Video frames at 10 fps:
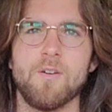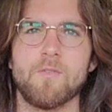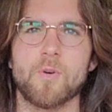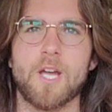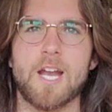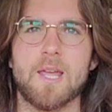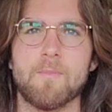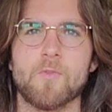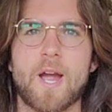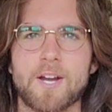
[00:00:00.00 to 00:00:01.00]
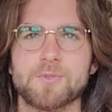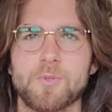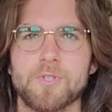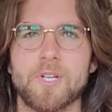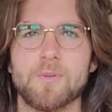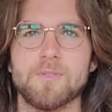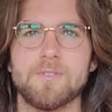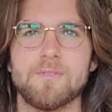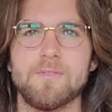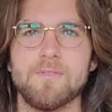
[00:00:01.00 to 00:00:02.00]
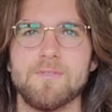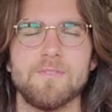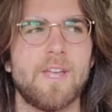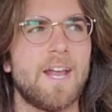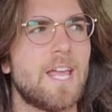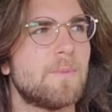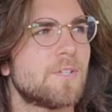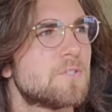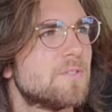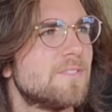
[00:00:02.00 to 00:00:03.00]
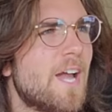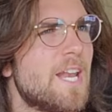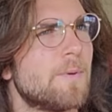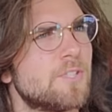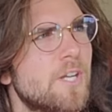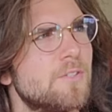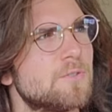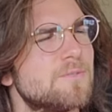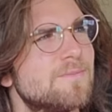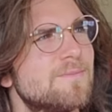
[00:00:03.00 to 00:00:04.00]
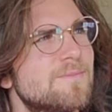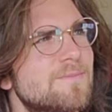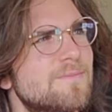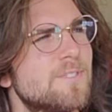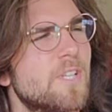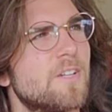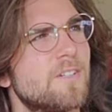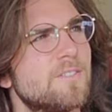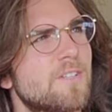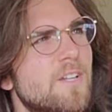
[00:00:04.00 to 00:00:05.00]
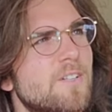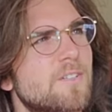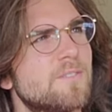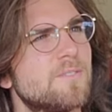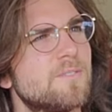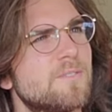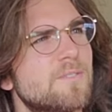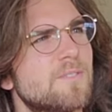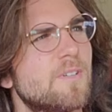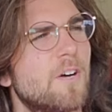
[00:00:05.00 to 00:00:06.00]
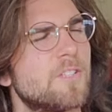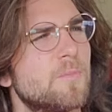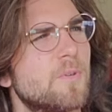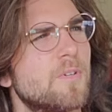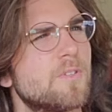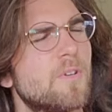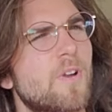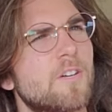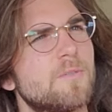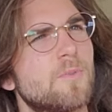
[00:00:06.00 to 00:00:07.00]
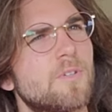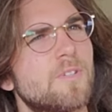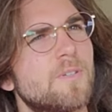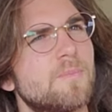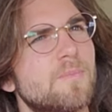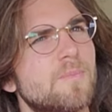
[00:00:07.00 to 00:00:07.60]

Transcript: for actual, dynamic change. Is that a oxymoron? No, oxymoron.